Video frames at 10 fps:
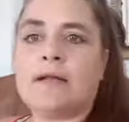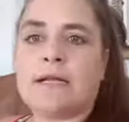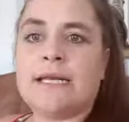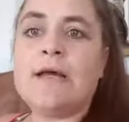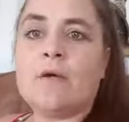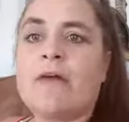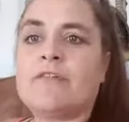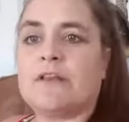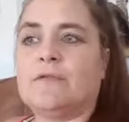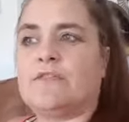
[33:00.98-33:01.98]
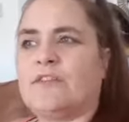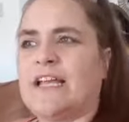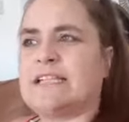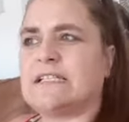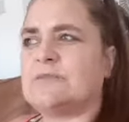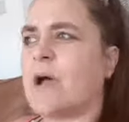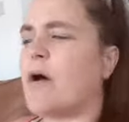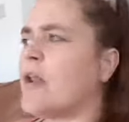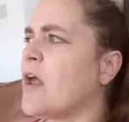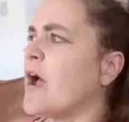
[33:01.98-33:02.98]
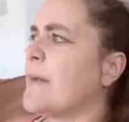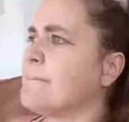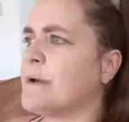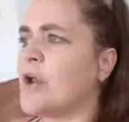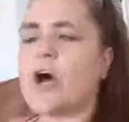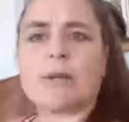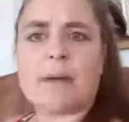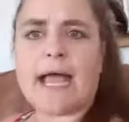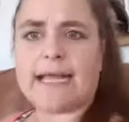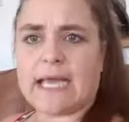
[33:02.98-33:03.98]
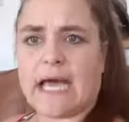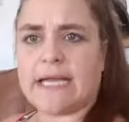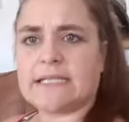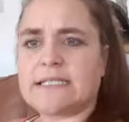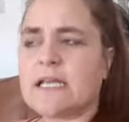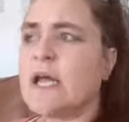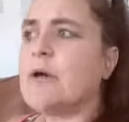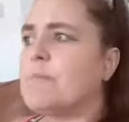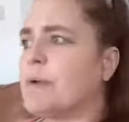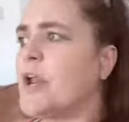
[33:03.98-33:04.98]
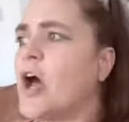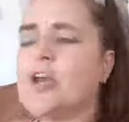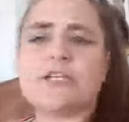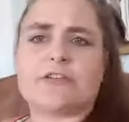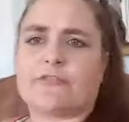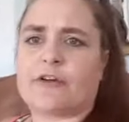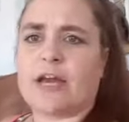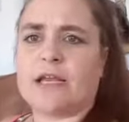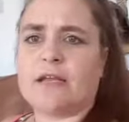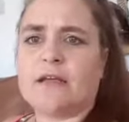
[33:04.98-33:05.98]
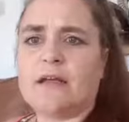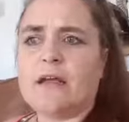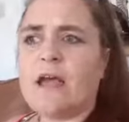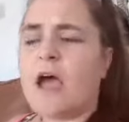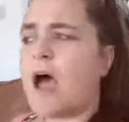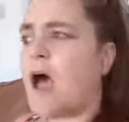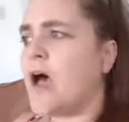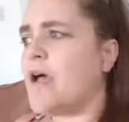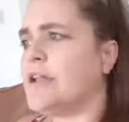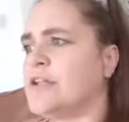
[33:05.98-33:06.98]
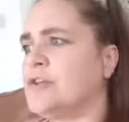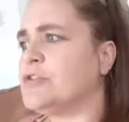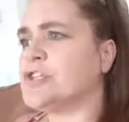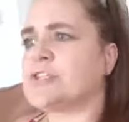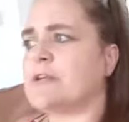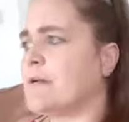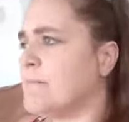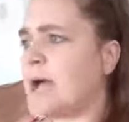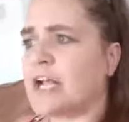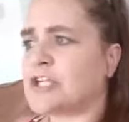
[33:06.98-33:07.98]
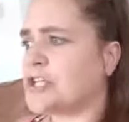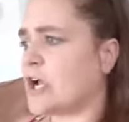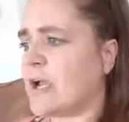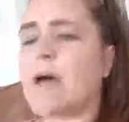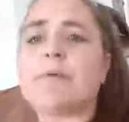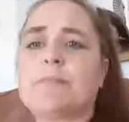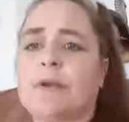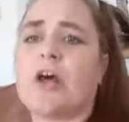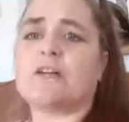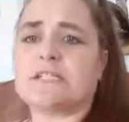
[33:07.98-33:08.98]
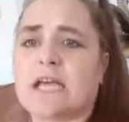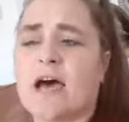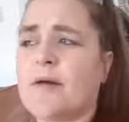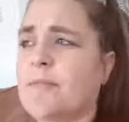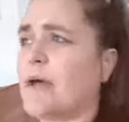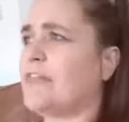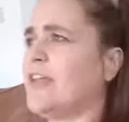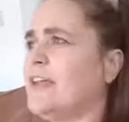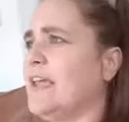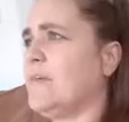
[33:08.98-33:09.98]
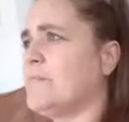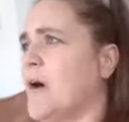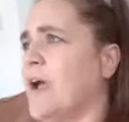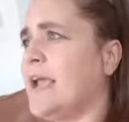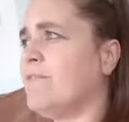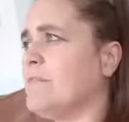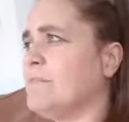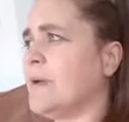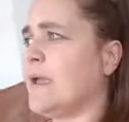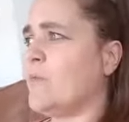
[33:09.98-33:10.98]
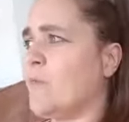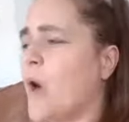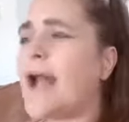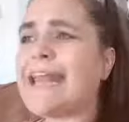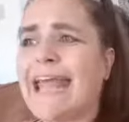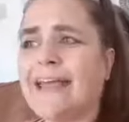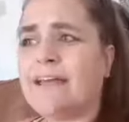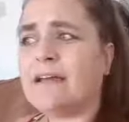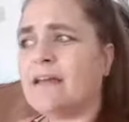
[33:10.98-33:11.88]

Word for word: little other little things as well, like banana pancakes. Bananas are free. Uh, and you just mash a couple of bananas up. I think it might even be one egg